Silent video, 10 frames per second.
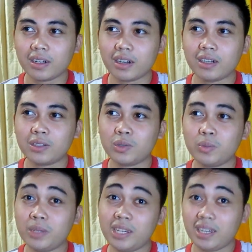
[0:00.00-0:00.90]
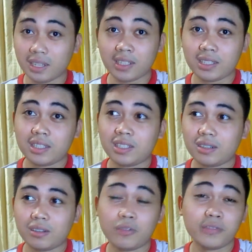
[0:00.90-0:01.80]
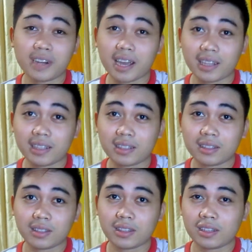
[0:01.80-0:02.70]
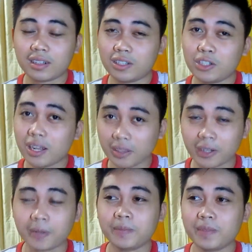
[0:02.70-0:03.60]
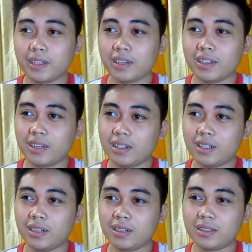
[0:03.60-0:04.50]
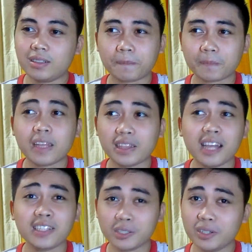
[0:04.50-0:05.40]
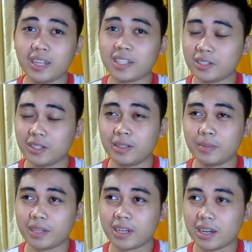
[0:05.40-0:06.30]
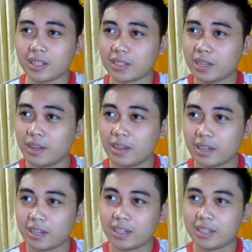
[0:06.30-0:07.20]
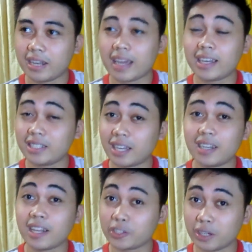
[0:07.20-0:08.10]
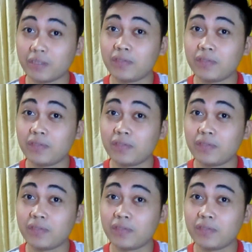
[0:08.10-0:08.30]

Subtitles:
to be his overnight shelter. That's good, because like I said, naturally